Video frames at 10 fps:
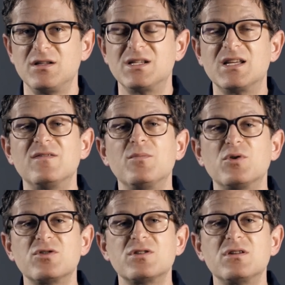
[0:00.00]
to give a
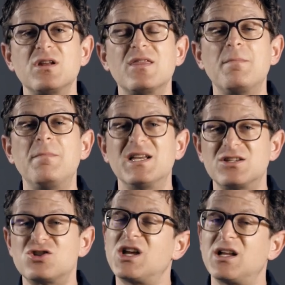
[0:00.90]
person the
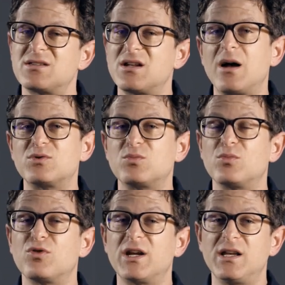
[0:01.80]
best chance at
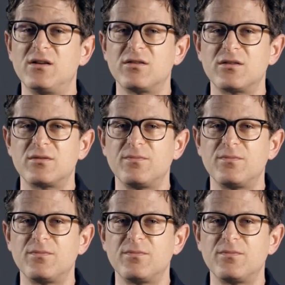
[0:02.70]
optimal brain health